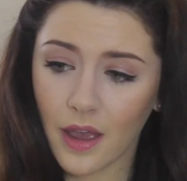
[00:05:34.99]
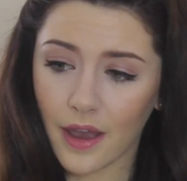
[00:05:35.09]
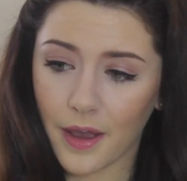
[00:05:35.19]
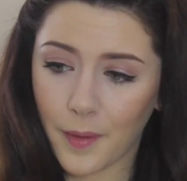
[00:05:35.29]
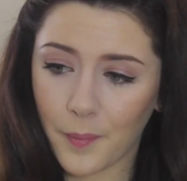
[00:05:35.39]

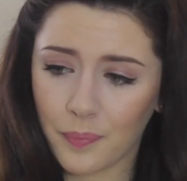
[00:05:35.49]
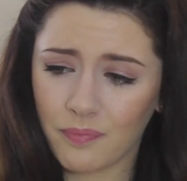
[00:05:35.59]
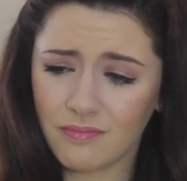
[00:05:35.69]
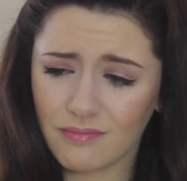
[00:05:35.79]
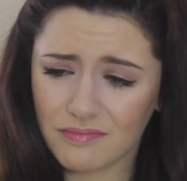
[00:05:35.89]

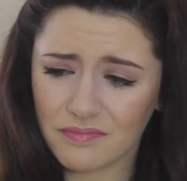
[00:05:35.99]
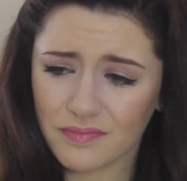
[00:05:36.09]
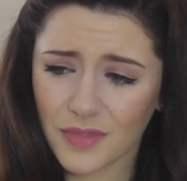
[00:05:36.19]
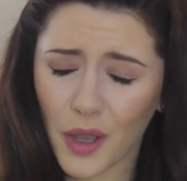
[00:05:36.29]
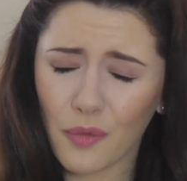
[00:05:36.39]

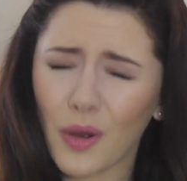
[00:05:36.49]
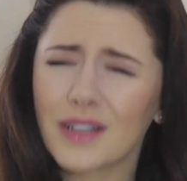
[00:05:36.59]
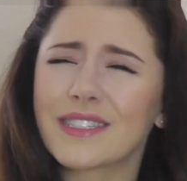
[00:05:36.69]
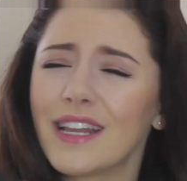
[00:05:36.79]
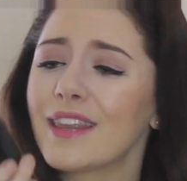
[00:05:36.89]
I
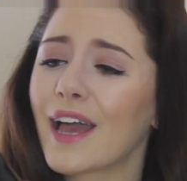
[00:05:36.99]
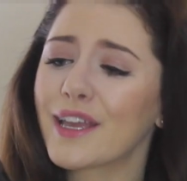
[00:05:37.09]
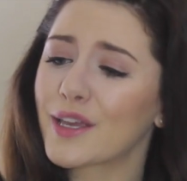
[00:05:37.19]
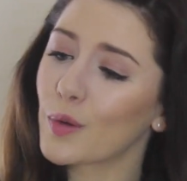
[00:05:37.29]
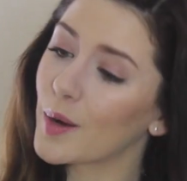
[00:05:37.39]
want to
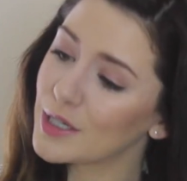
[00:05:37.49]
like you,